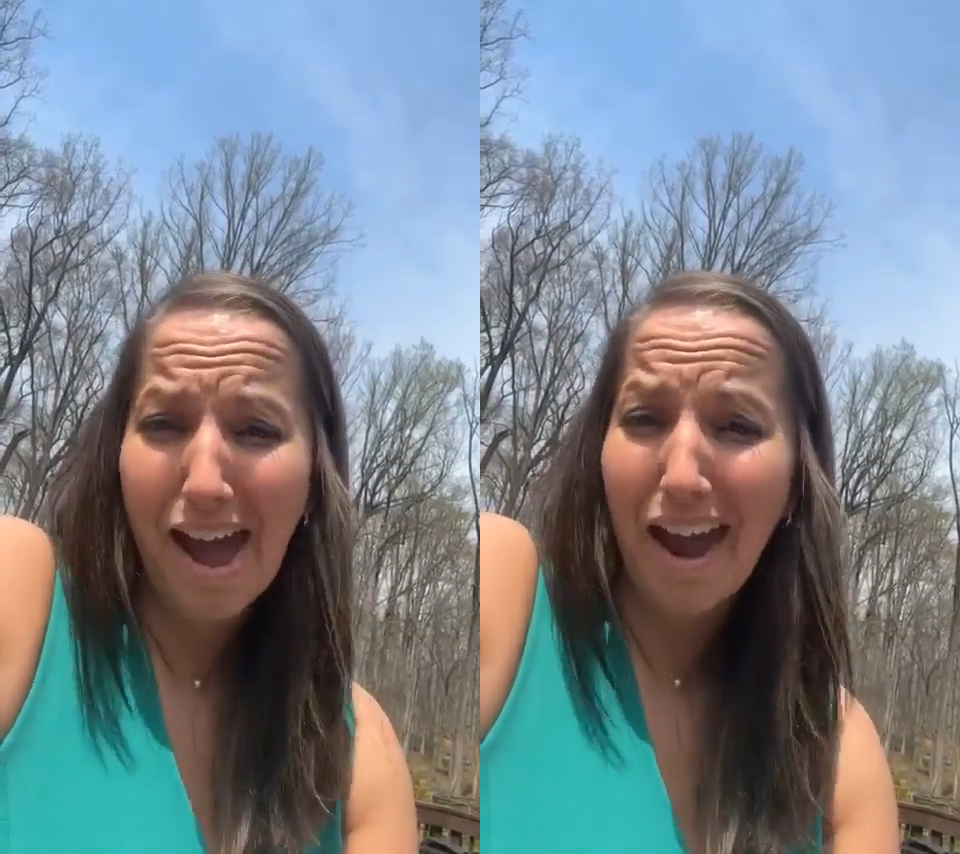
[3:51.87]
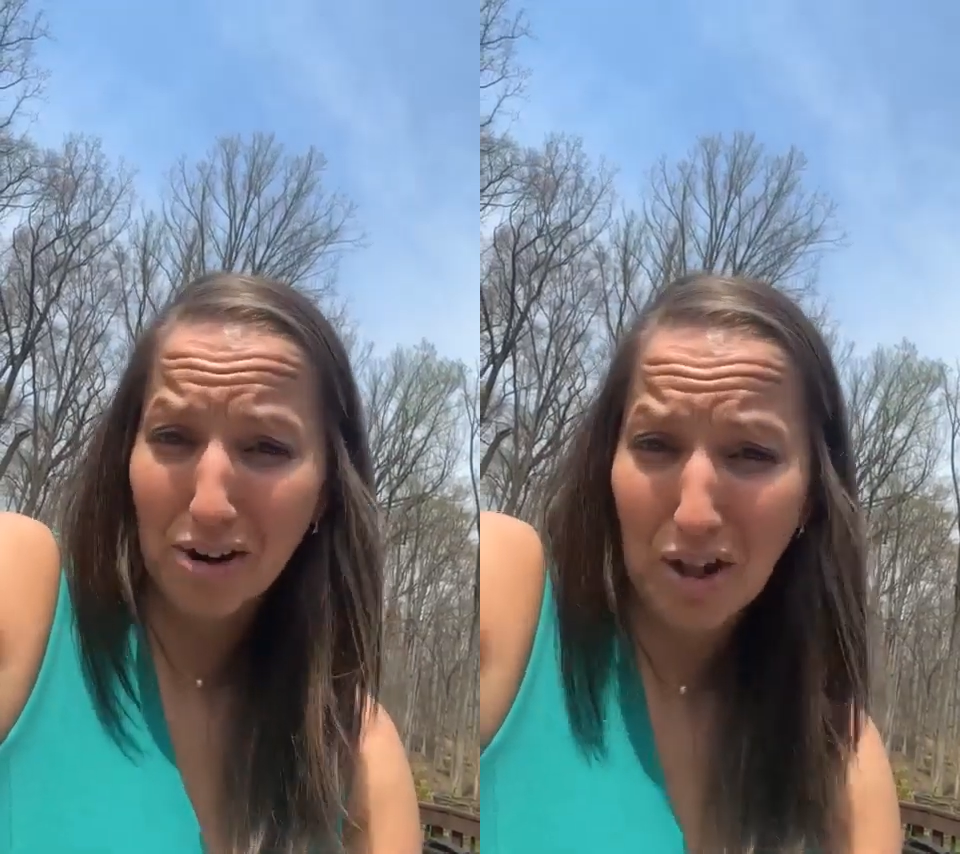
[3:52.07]

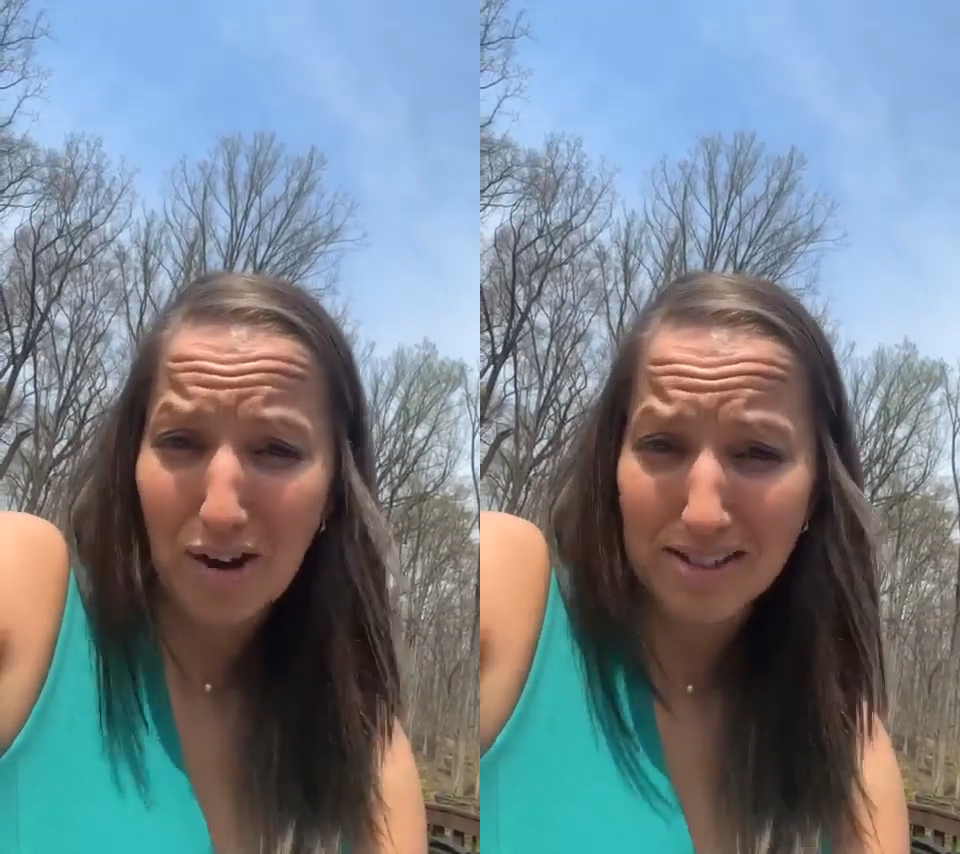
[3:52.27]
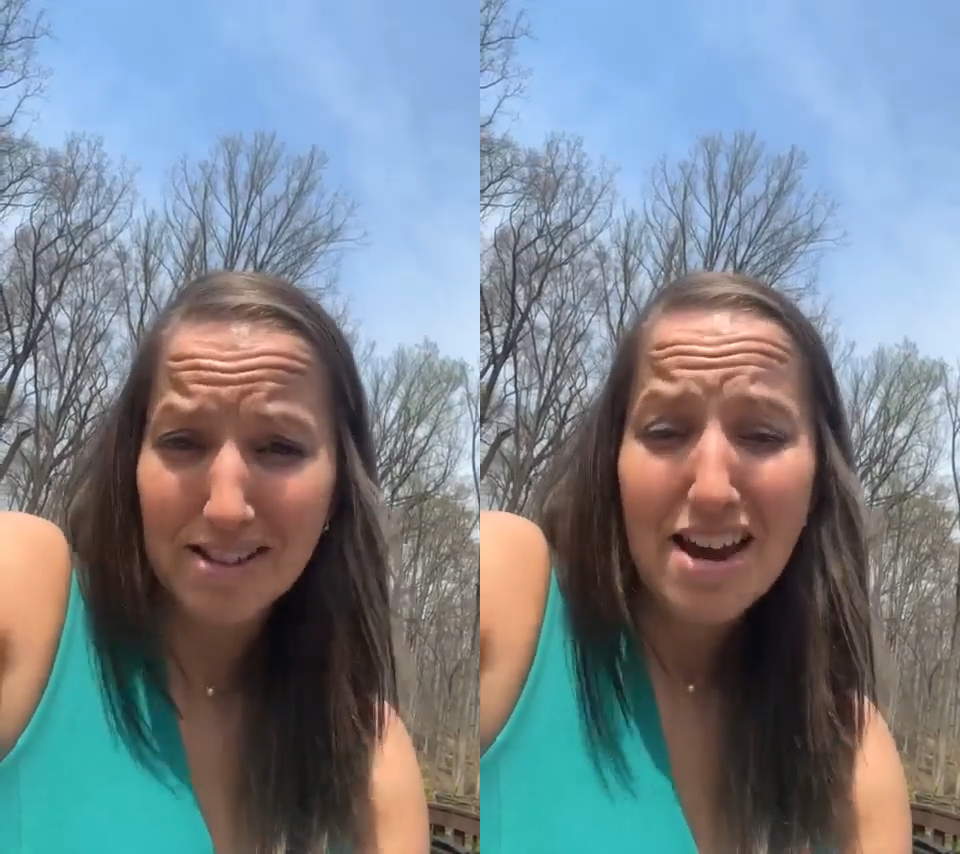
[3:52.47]
hair
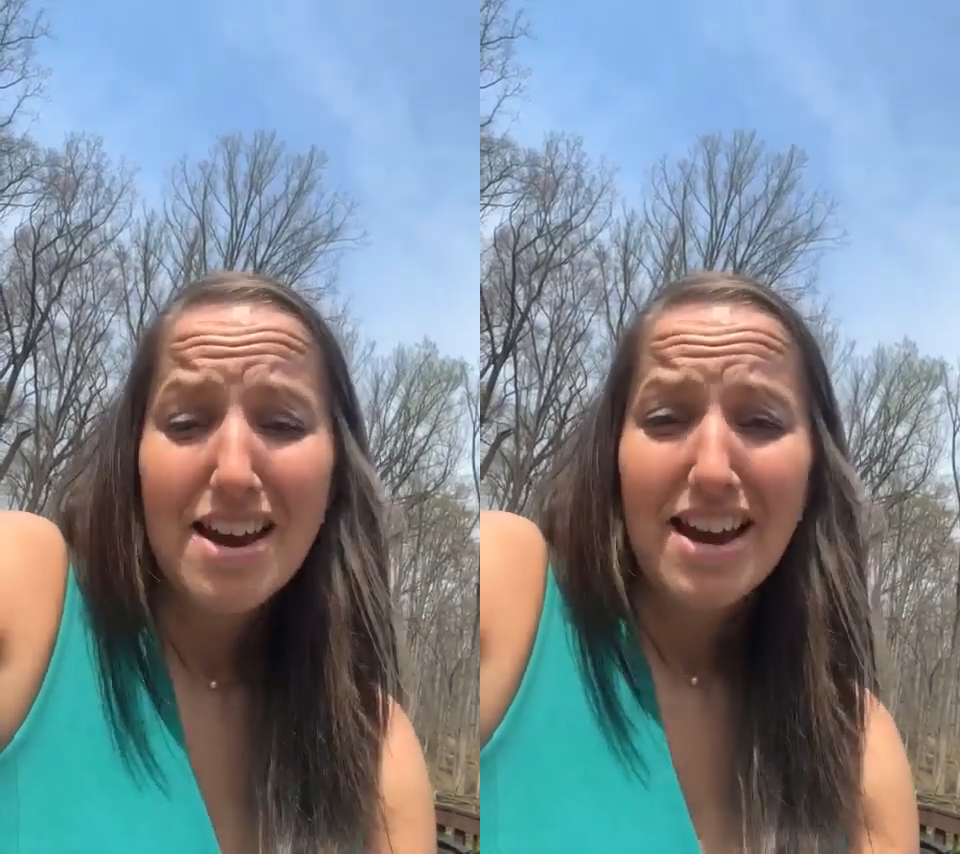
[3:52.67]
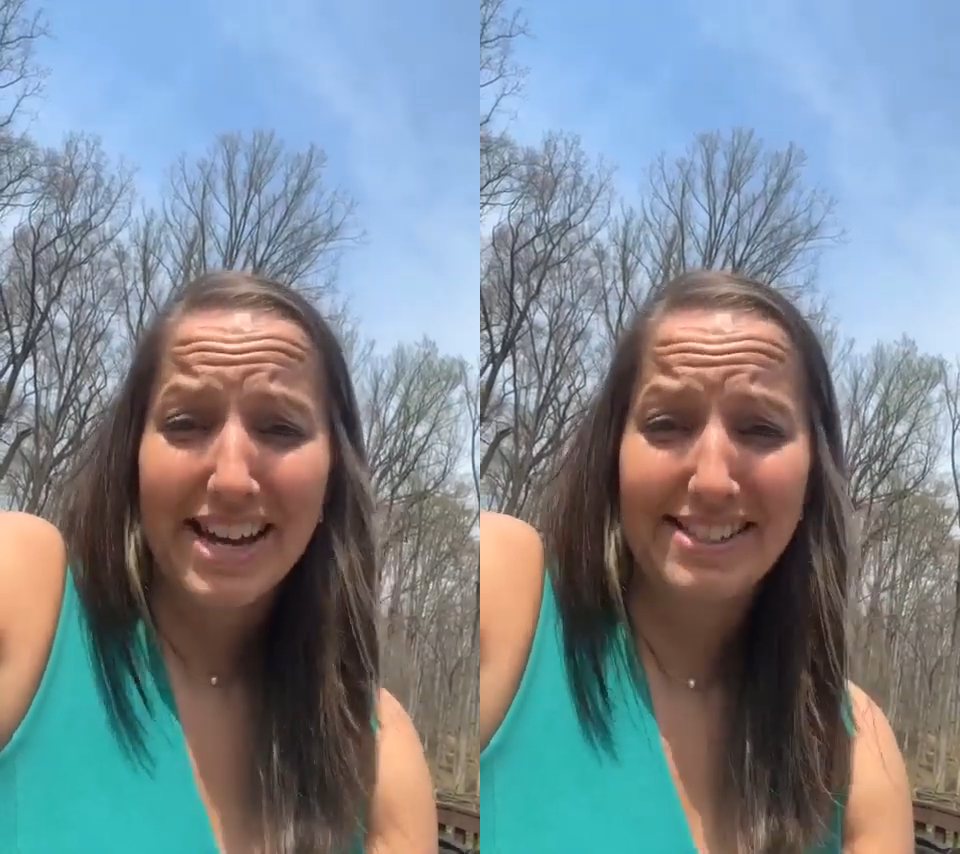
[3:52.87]
loss
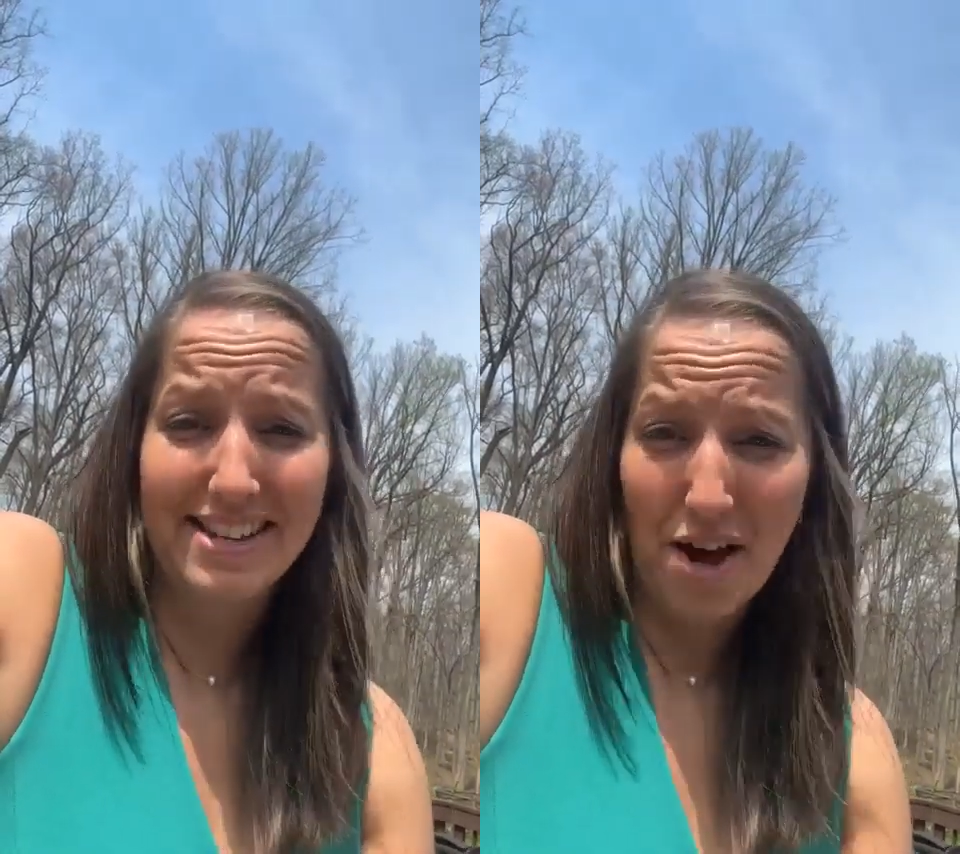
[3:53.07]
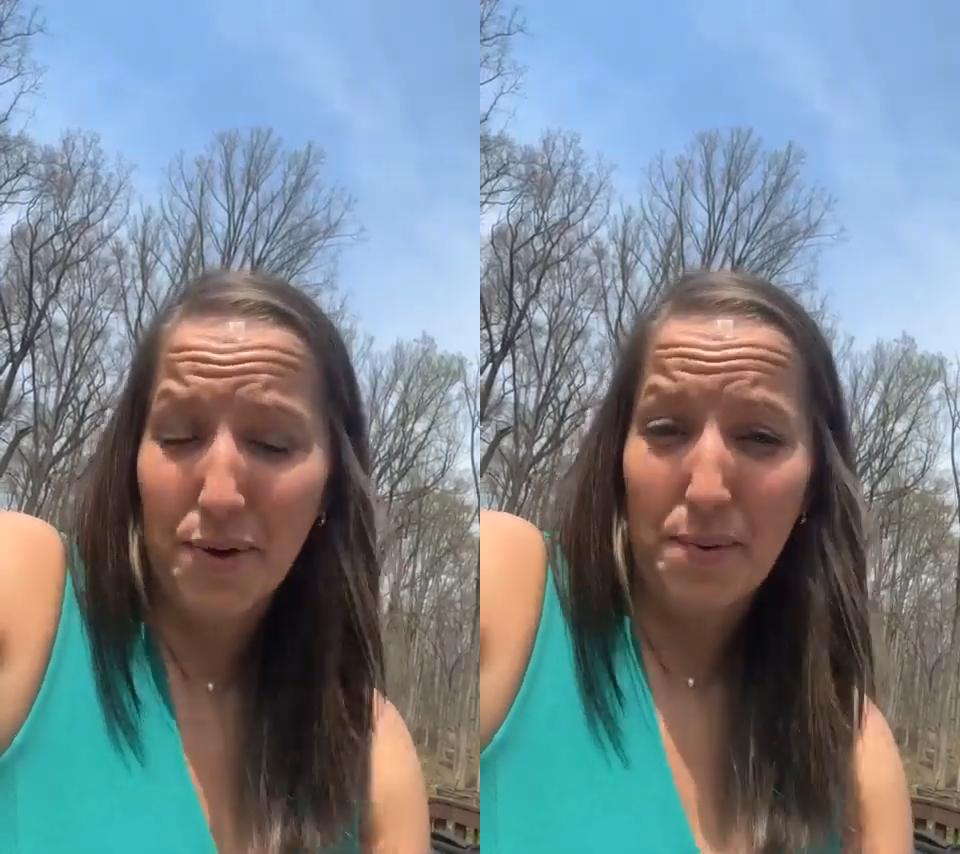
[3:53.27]
is
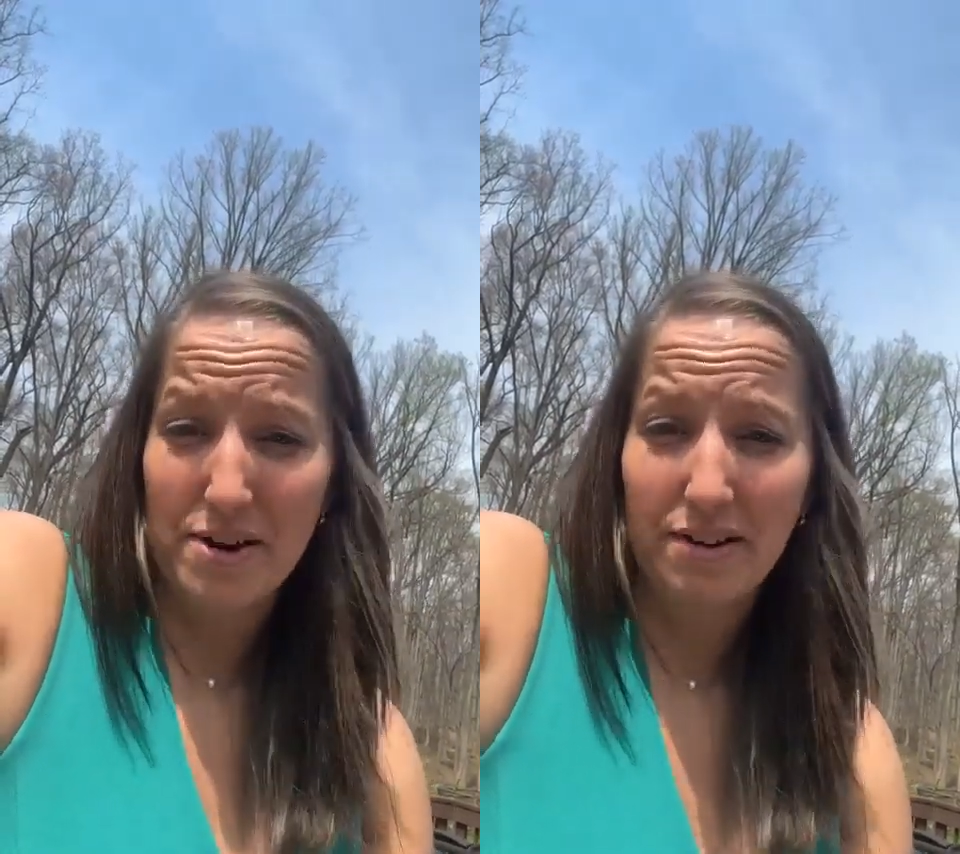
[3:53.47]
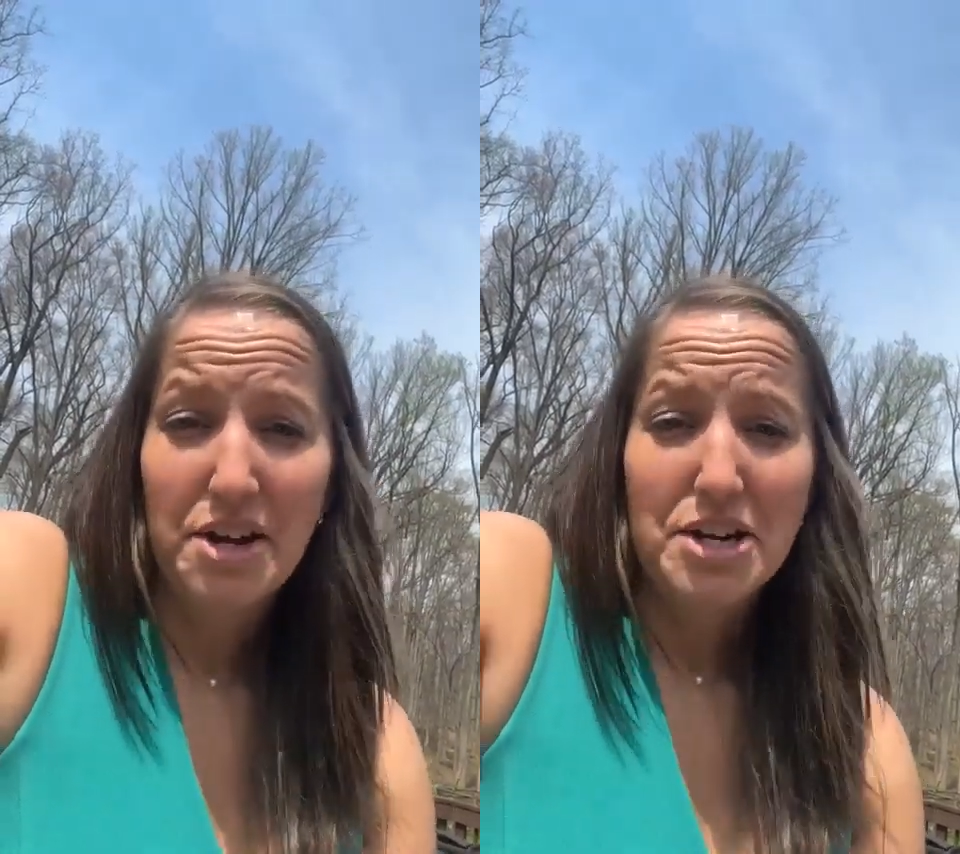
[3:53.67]
another
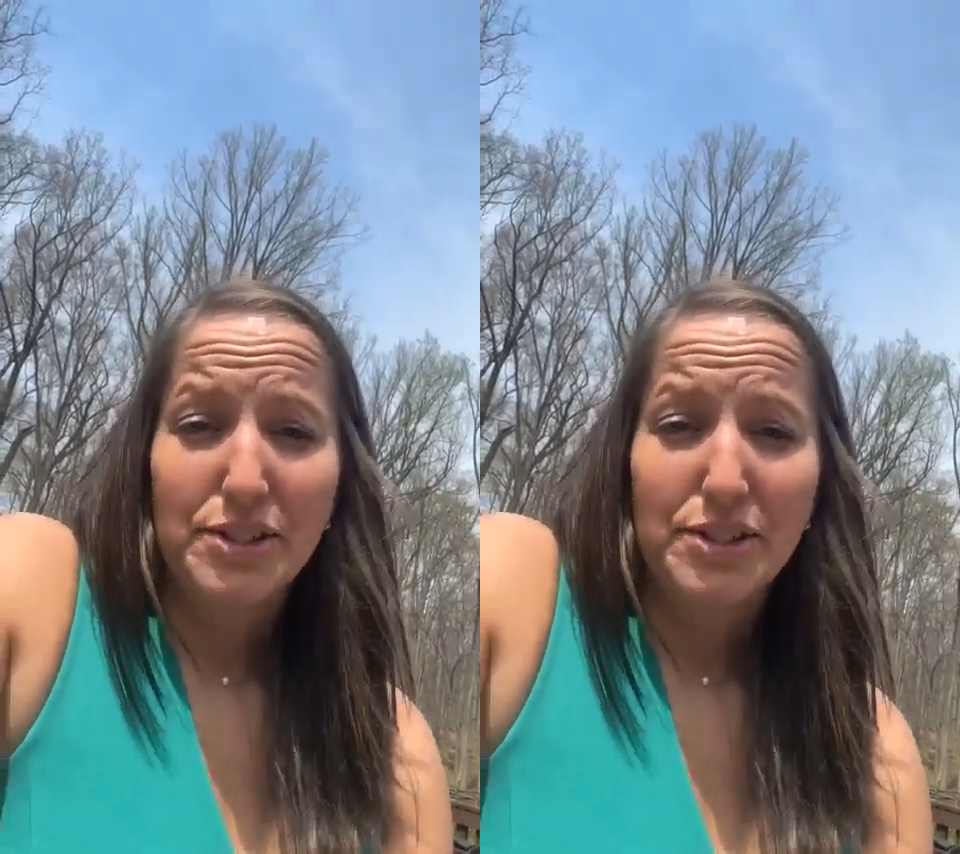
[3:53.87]
one.